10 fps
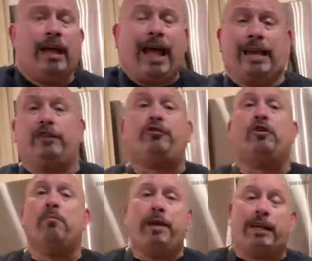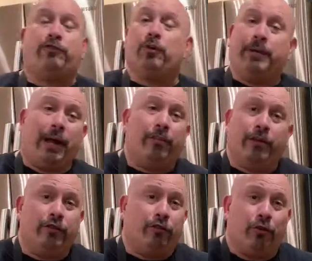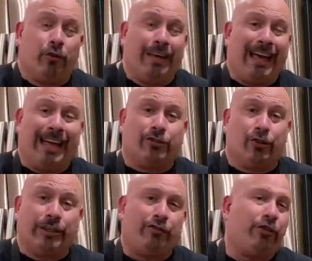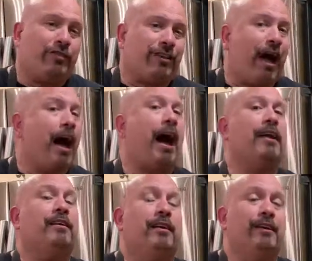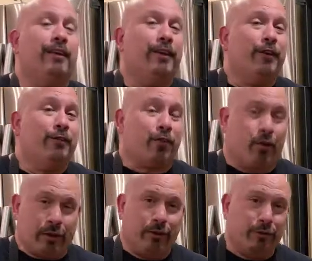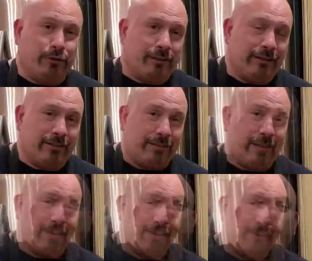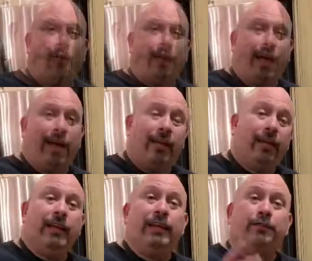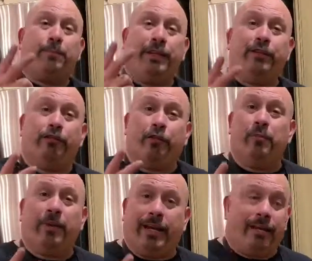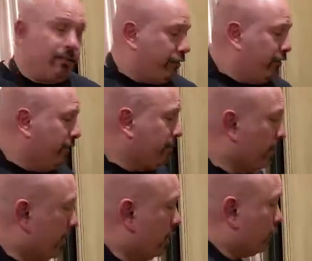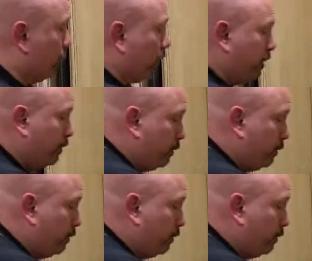And in 2 minutes, you'll be able to enjoy a delicious, hot Tony Luke's cheesesteak. Okay, it's been 2 minutes. So what we're going to